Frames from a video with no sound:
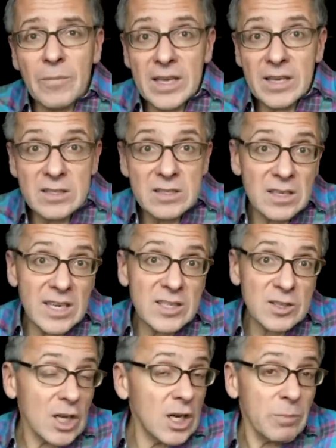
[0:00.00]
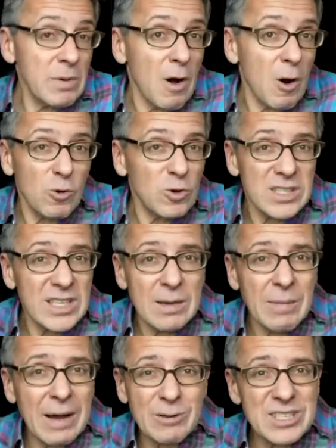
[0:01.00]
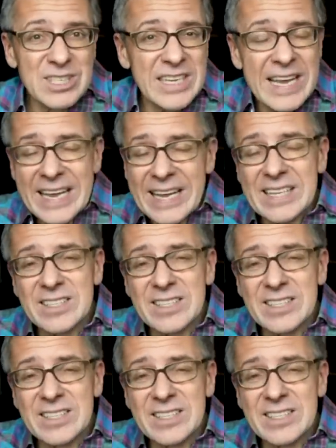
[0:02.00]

is going to be mostly about stick.